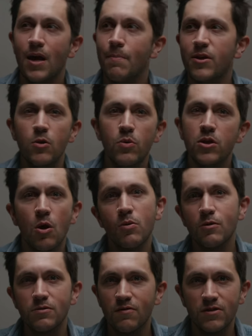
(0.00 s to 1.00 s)
But you wouldn't know
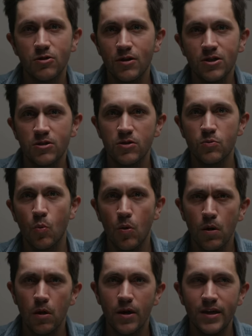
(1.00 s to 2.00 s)
what those frustrations
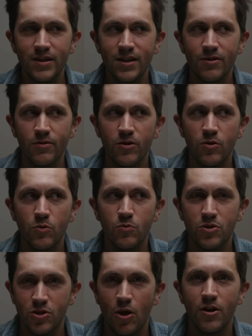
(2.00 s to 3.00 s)
were until you
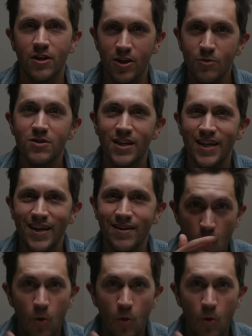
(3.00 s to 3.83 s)
started using it.